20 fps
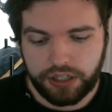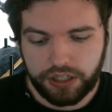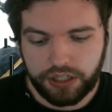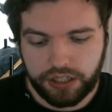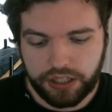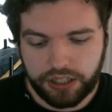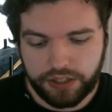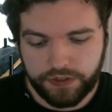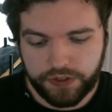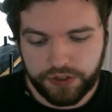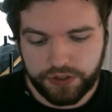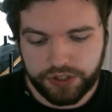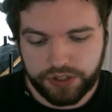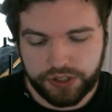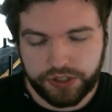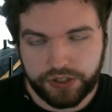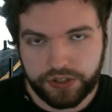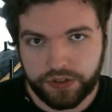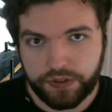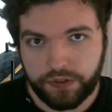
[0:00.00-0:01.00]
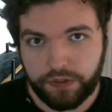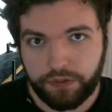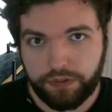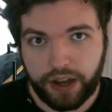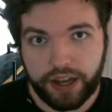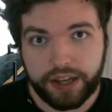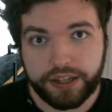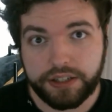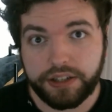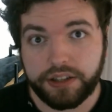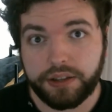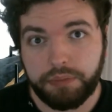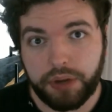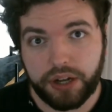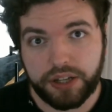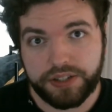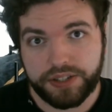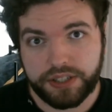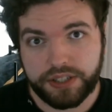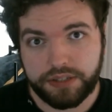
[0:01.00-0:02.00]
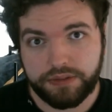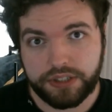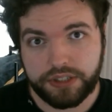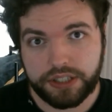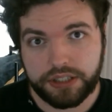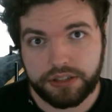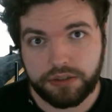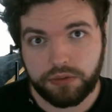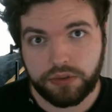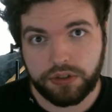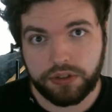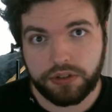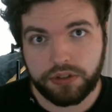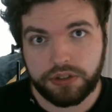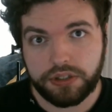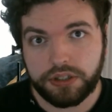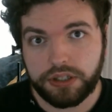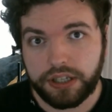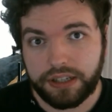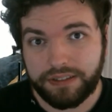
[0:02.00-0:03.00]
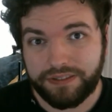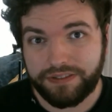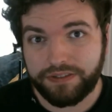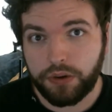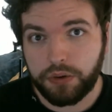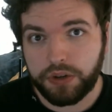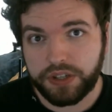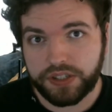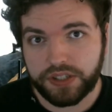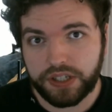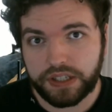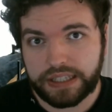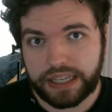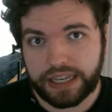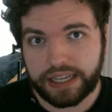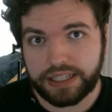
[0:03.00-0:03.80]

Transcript: if you just find the positivity in the world and focus on that